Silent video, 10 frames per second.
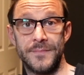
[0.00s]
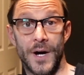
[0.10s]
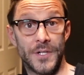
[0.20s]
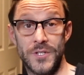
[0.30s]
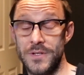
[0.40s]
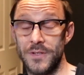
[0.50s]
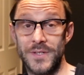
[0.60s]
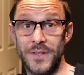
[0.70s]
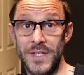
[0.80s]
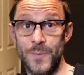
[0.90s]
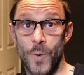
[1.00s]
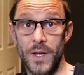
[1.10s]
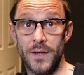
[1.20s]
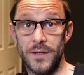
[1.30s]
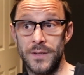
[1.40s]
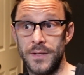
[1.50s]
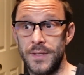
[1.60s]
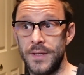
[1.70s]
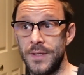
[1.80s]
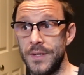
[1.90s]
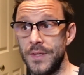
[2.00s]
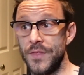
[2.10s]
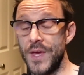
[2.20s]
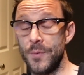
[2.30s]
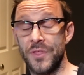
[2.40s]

I just looked at this one. There